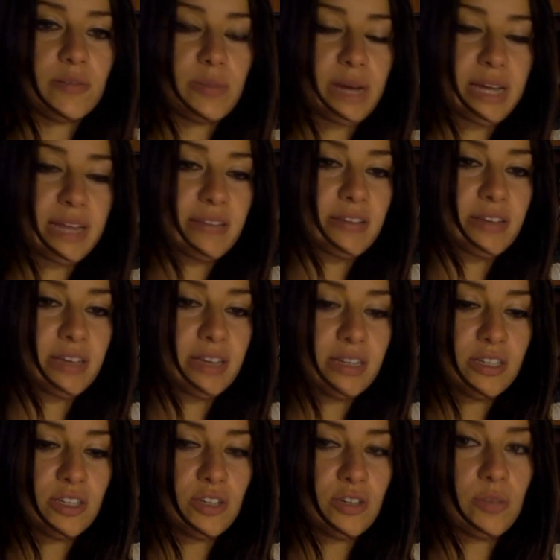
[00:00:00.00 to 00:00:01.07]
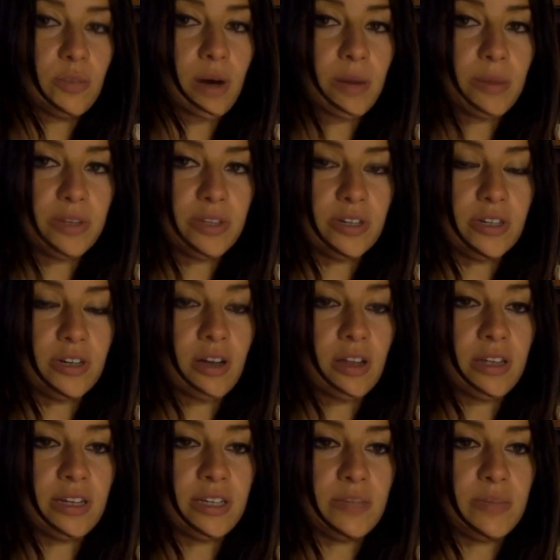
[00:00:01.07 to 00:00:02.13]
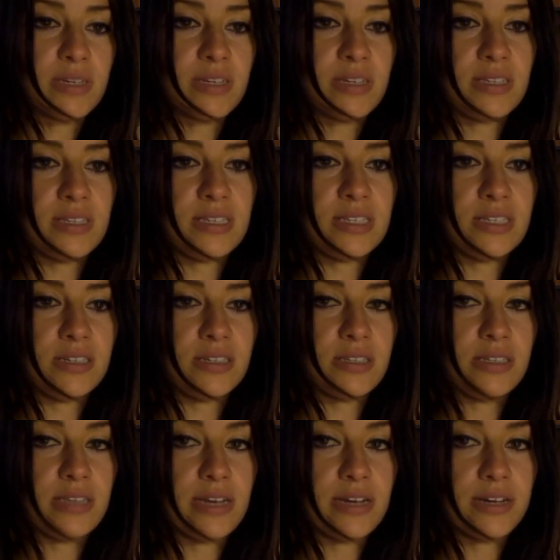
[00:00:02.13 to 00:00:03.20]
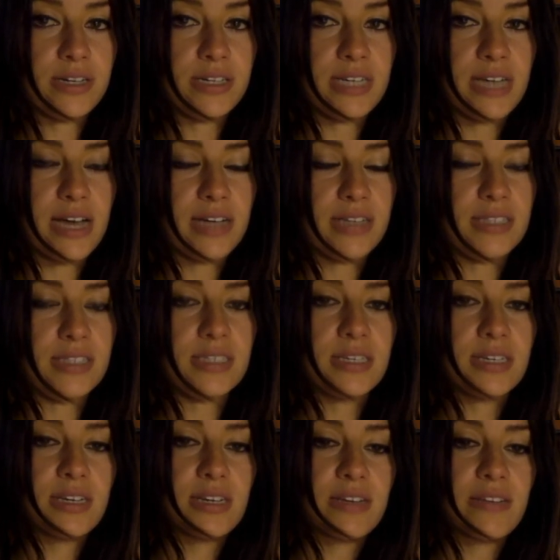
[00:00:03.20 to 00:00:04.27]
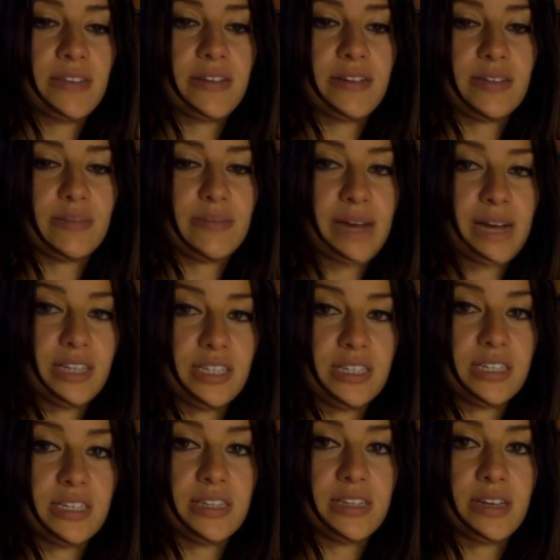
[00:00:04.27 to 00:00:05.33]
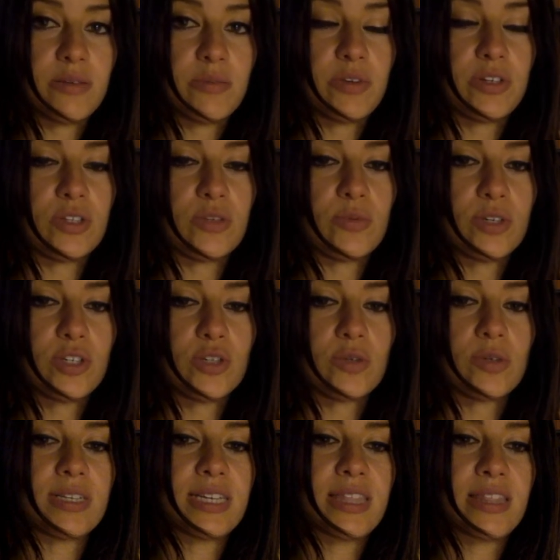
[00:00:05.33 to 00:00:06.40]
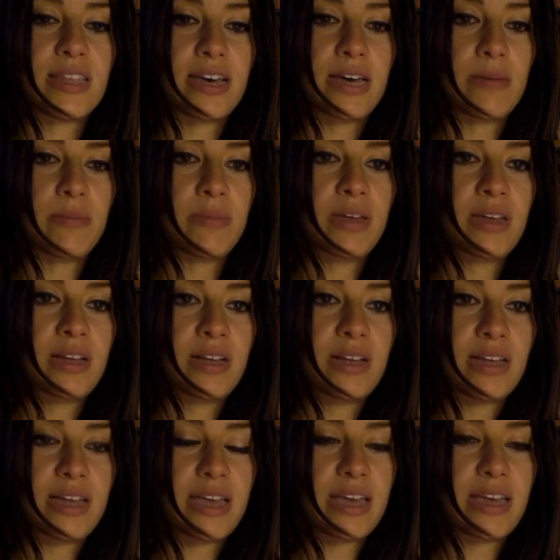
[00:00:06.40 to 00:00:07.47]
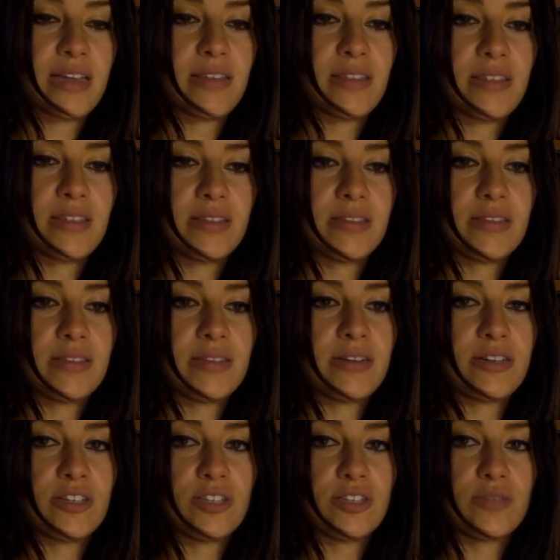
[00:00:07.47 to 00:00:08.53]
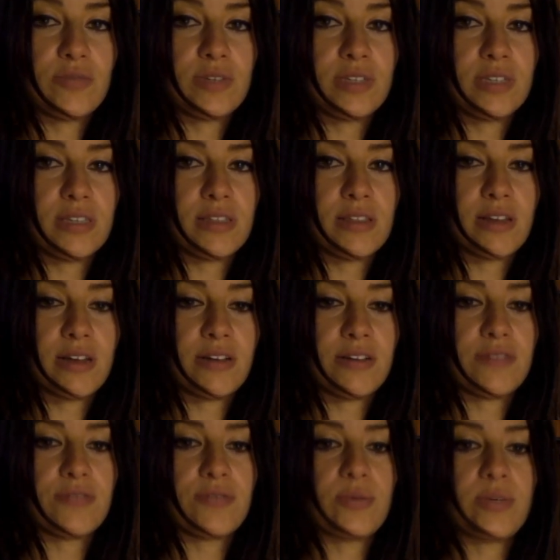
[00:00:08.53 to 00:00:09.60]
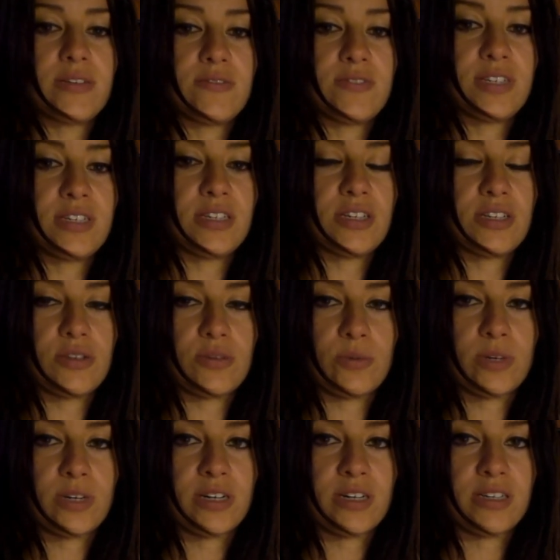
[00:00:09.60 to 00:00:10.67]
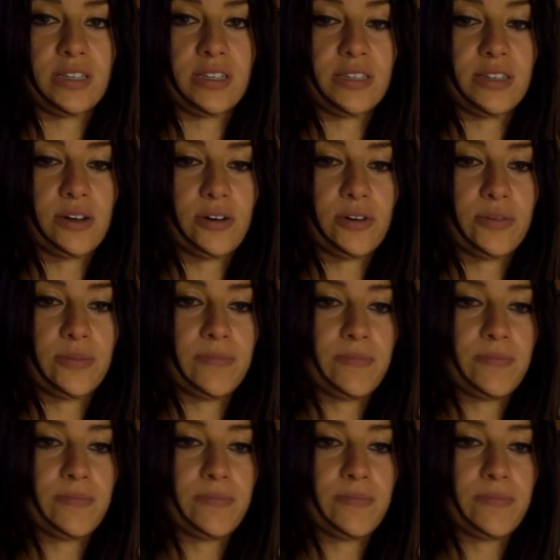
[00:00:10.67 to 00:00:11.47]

by looking to popular knowledge because these are sacred texts. There's magic in them, there's ritual in them, and there's really love weaved into the words. So